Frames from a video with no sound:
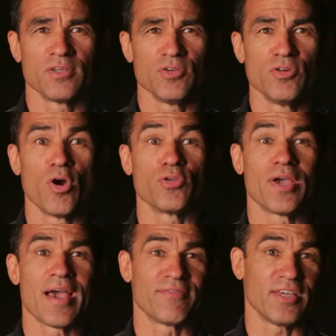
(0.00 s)
you know you
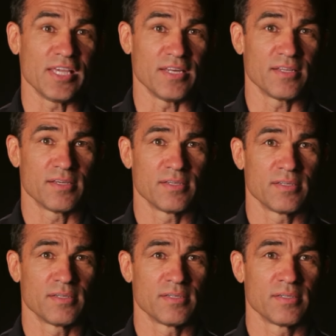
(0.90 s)
have heat.
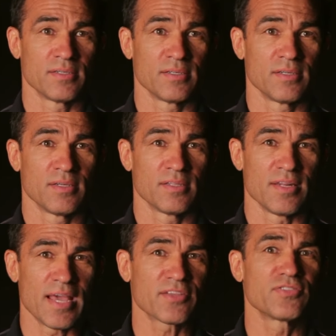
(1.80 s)

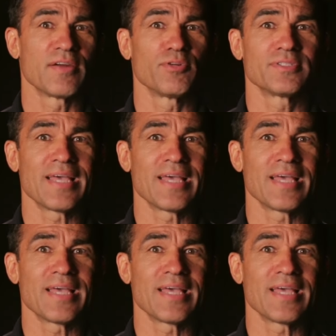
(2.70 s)
The next several